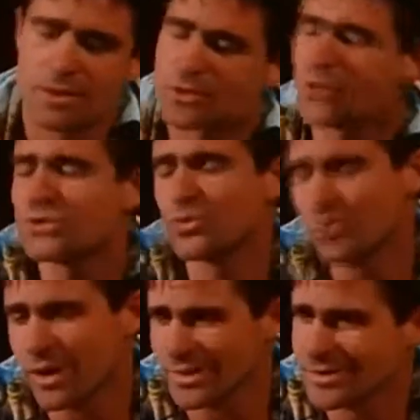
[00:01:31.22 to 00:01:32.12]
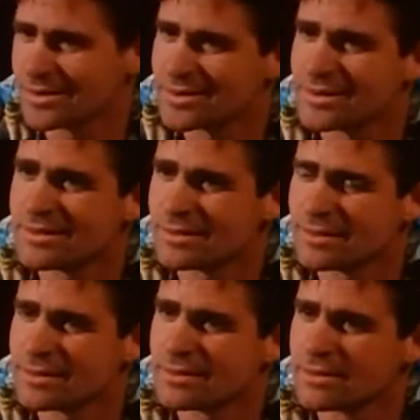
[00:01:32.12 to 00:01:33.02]
Told you what?
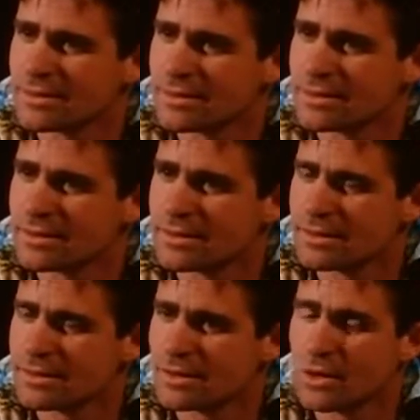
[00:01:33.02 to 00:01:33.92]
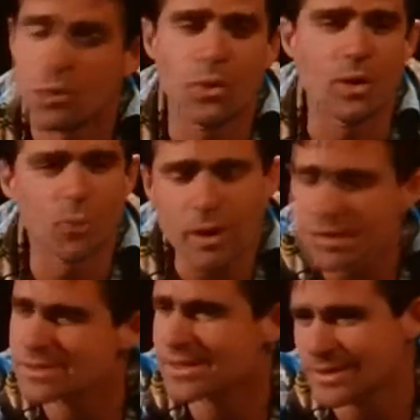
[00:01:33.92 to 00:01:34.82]
Where it's hidden. Where what
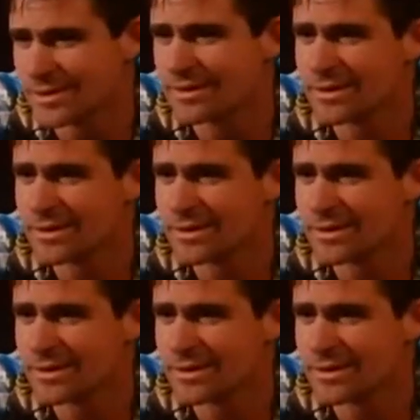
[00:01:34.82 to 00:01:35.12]
is hidden?